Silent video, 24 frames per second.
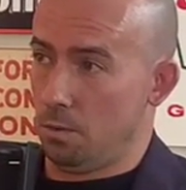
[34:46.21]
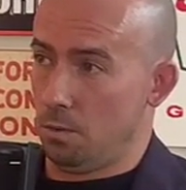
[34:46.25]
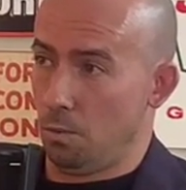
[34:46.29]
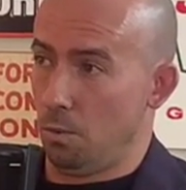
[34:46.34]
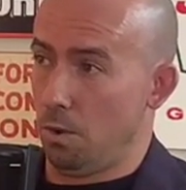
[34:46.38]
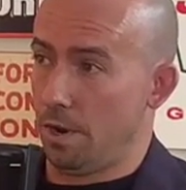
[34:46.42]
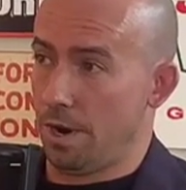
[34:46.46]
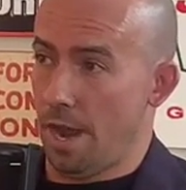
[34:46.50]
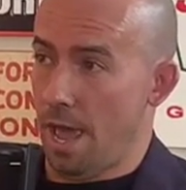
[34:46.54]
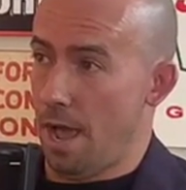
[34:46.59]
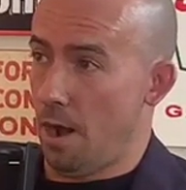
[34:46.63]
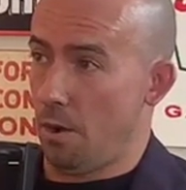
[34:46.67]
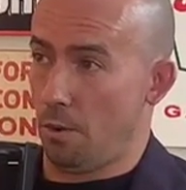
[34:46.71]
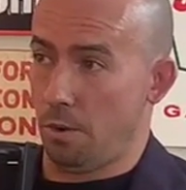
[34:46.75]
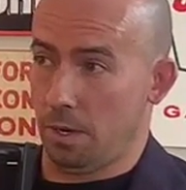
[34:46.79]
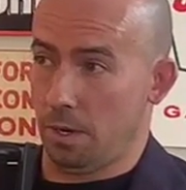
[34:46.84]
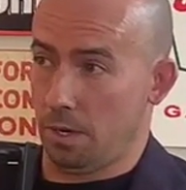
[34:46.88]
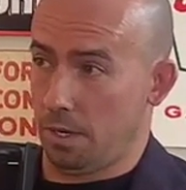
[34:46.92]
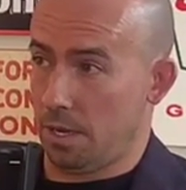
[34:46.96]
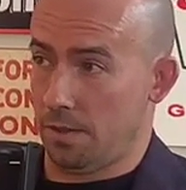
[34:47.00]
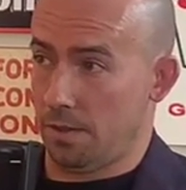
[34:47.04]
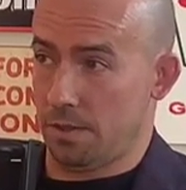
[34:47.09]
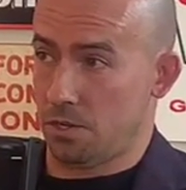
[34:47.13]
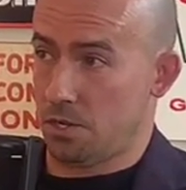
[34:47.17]
1 hour
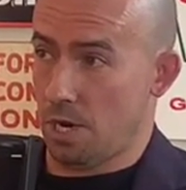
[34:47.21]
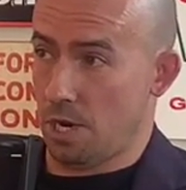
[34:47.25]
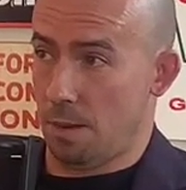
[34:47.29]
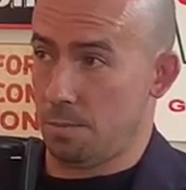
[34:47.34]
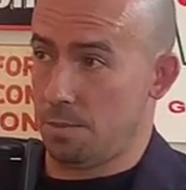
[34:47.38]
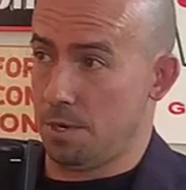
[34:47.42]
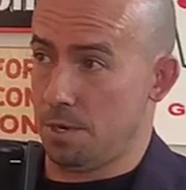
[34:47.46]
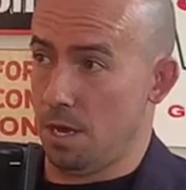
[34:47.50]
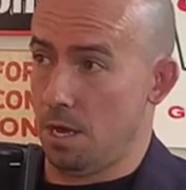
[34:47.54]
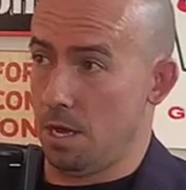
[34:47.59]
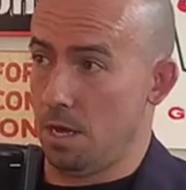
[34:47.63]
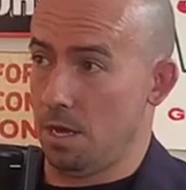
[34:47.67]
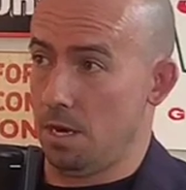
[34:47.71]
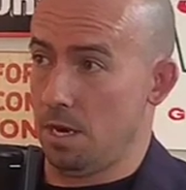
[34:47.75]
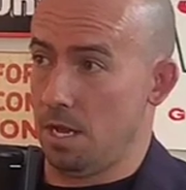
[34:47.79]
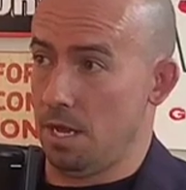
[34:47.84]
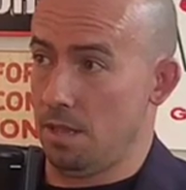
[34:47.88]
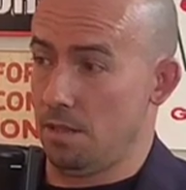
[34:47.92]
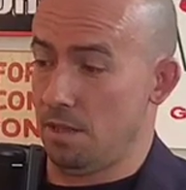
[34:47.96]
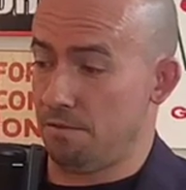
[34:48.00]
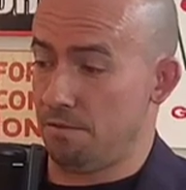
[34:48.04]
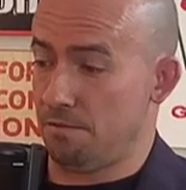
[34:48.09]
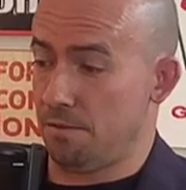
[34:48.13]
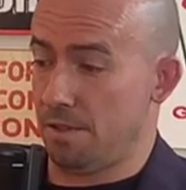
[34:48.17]
and get the job done,
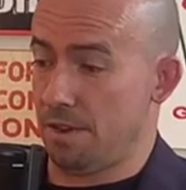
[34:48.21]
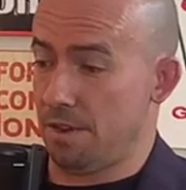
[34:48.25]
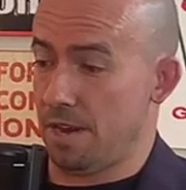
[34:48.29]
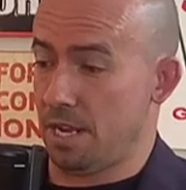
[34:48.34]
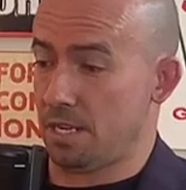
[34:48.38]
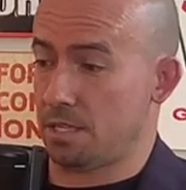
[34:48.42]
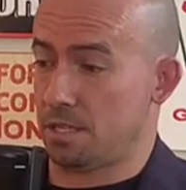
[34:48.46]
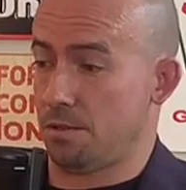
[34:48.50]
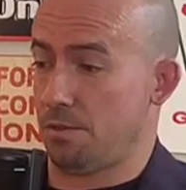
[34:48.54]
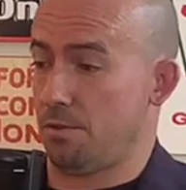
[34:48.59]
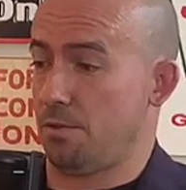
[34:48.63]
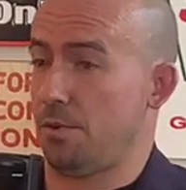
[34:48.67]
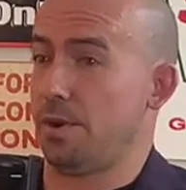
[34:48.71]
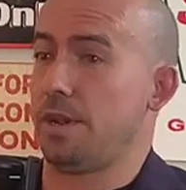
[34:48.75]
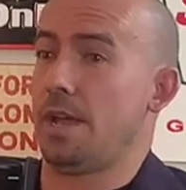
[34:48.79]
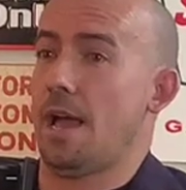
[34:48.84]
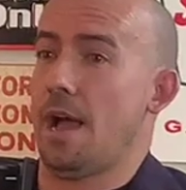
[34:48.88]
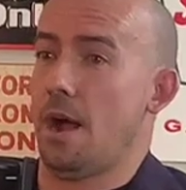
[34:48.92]
and then for the next 3